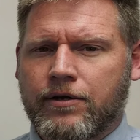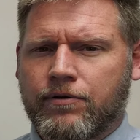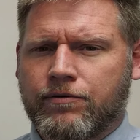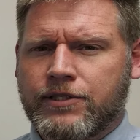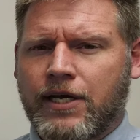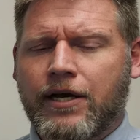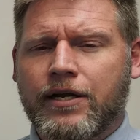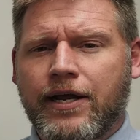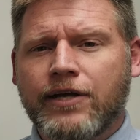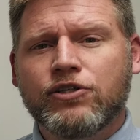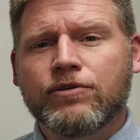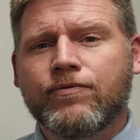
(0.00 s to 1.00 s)
second
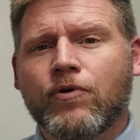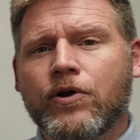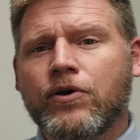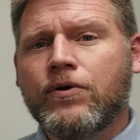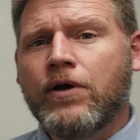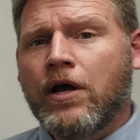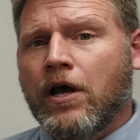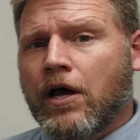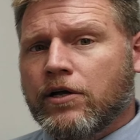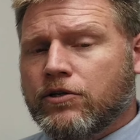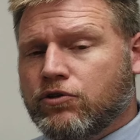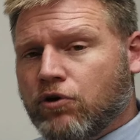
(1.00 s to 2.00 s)
nature for you,
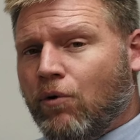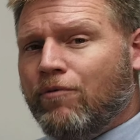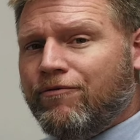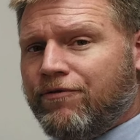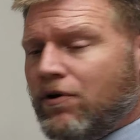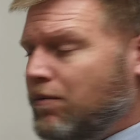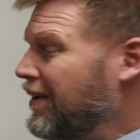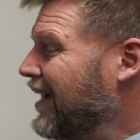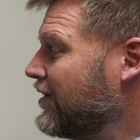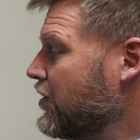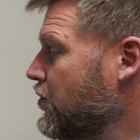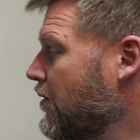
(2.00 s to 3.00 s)
don't feel
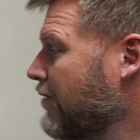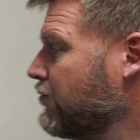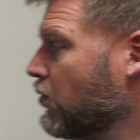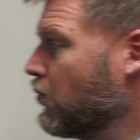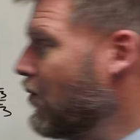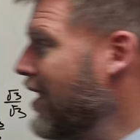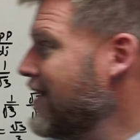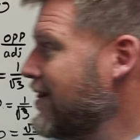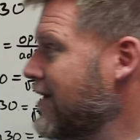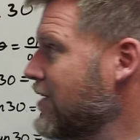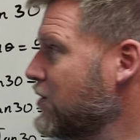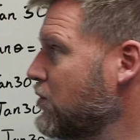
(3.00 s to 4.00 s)
bad that you have to
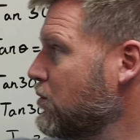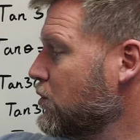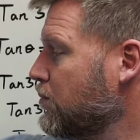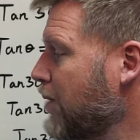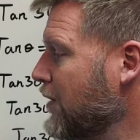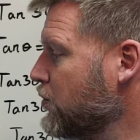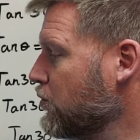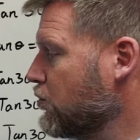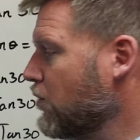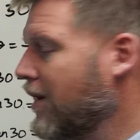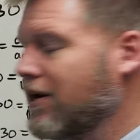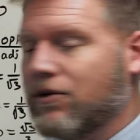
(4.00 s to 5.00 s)
write these two special
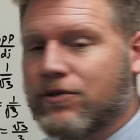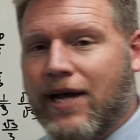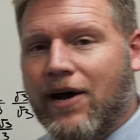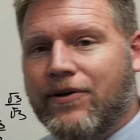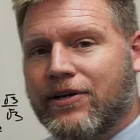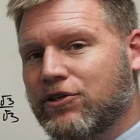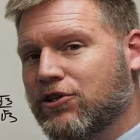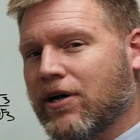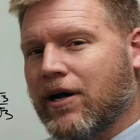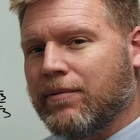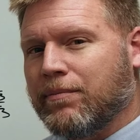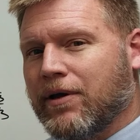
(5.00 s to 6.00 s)
triangles out each
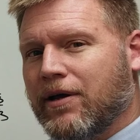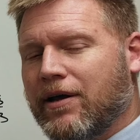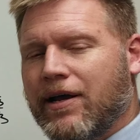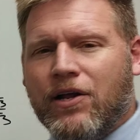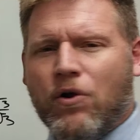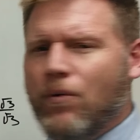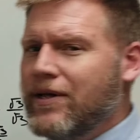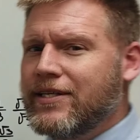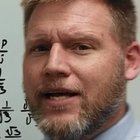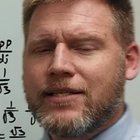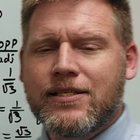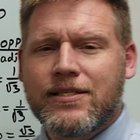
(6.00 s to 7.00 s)
time. It only
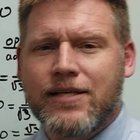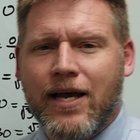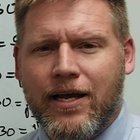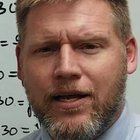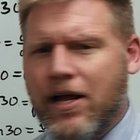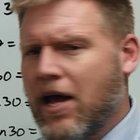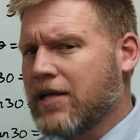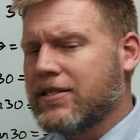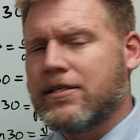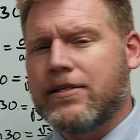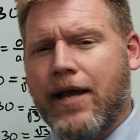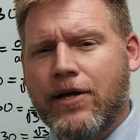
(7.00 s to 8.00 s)
takes a second.
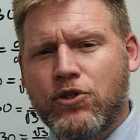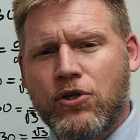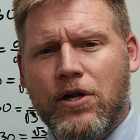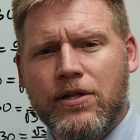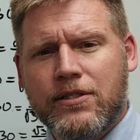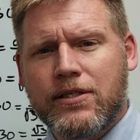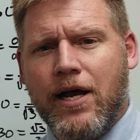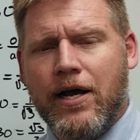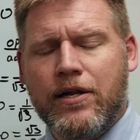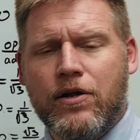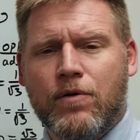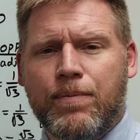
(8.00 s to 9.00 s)
Sketch it on the
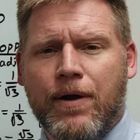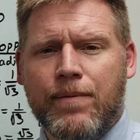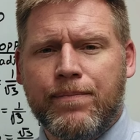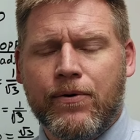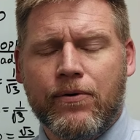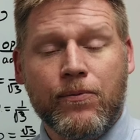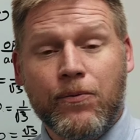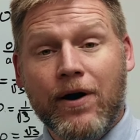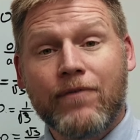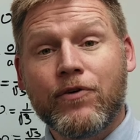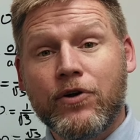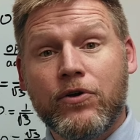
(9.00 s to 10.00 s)
side of your paper,
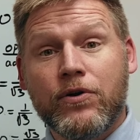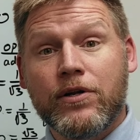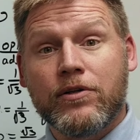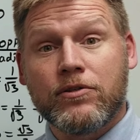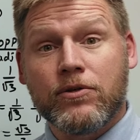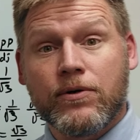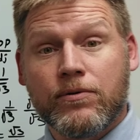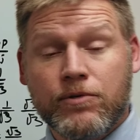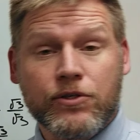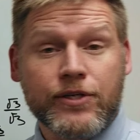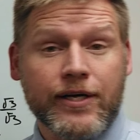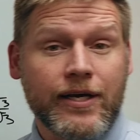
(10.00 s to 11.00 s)
wherever you need to do it
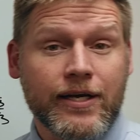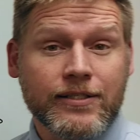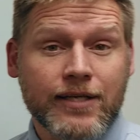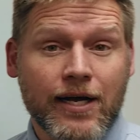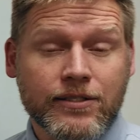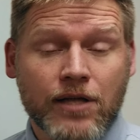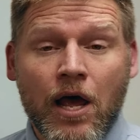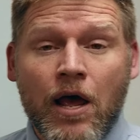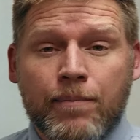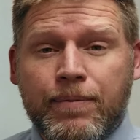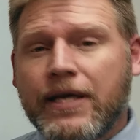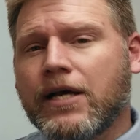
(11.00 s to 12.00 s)
taking a test,
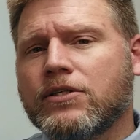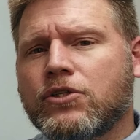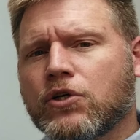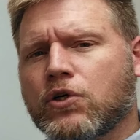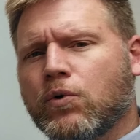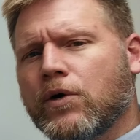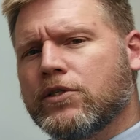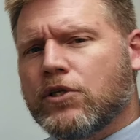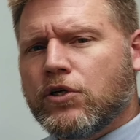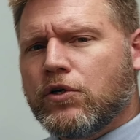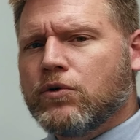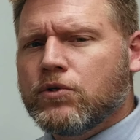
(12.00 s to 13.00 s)
because you're going
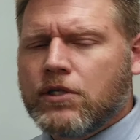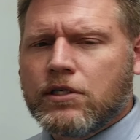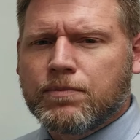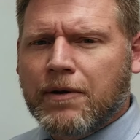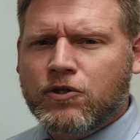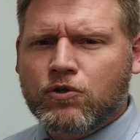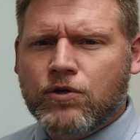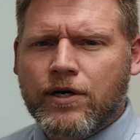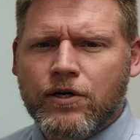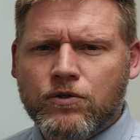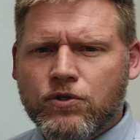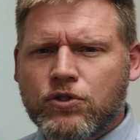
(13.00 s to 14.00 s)
to use these special
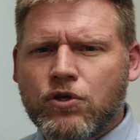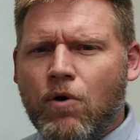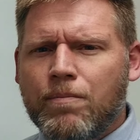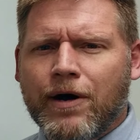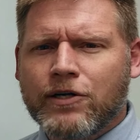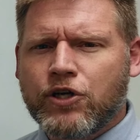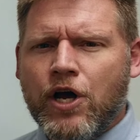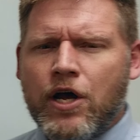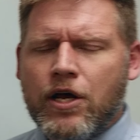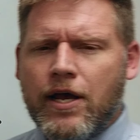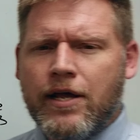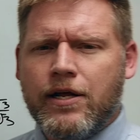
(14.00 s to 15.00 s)
triangles so much,
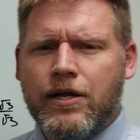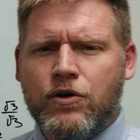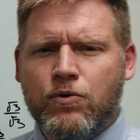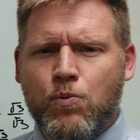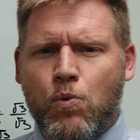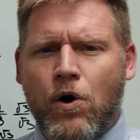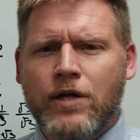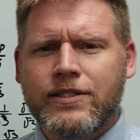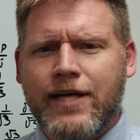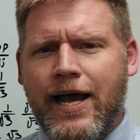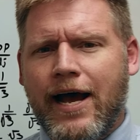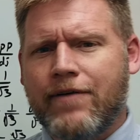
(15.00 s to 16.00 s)
you want
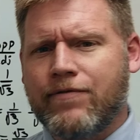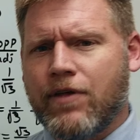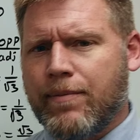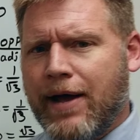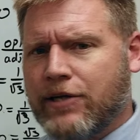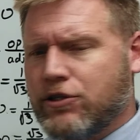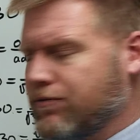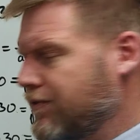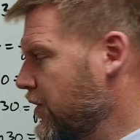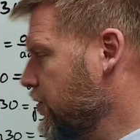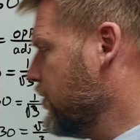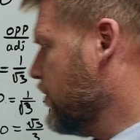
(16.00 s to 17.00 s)
to have them at your
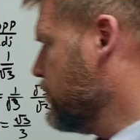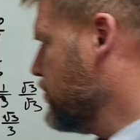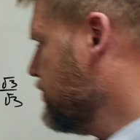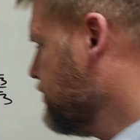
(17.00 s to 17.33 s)
fingertips.